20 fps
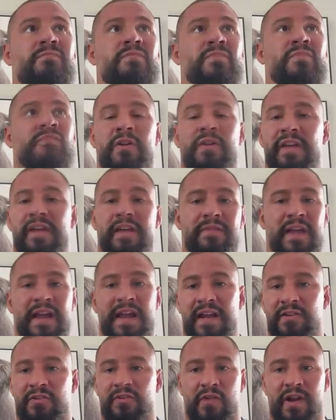they
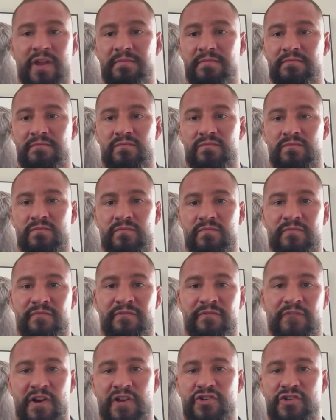had great
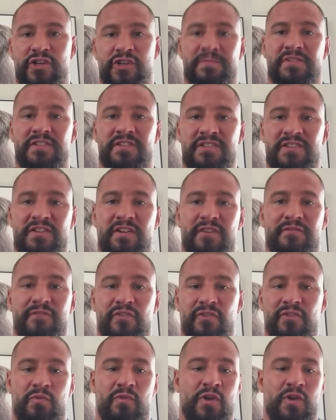friendships and stuff
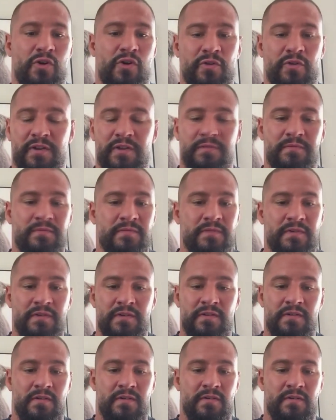on the road and
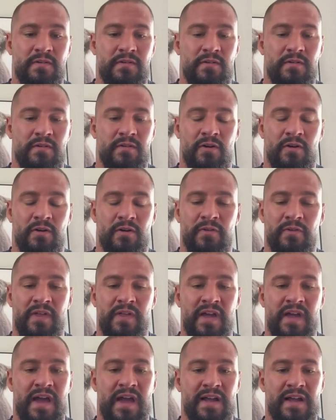all
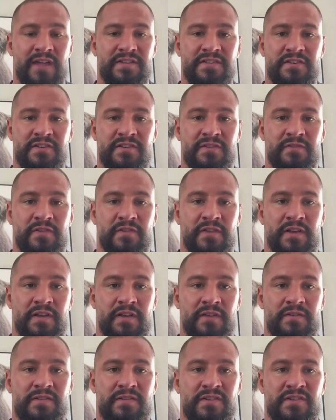that. So
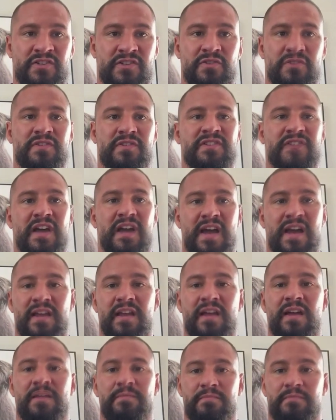then, as soon as I
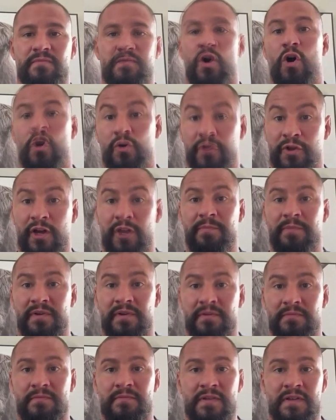got called up
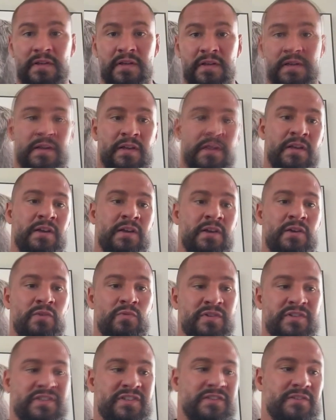and
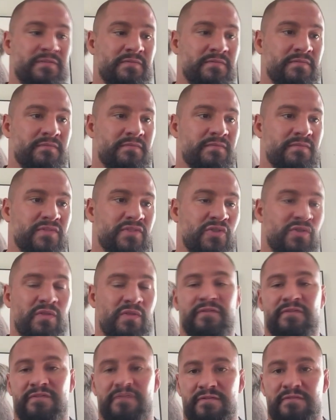was
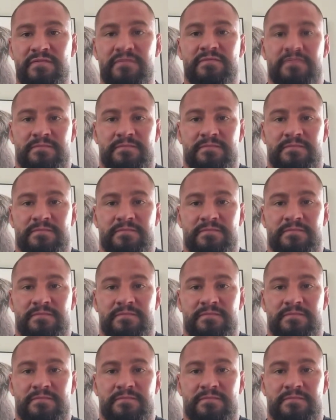sort of,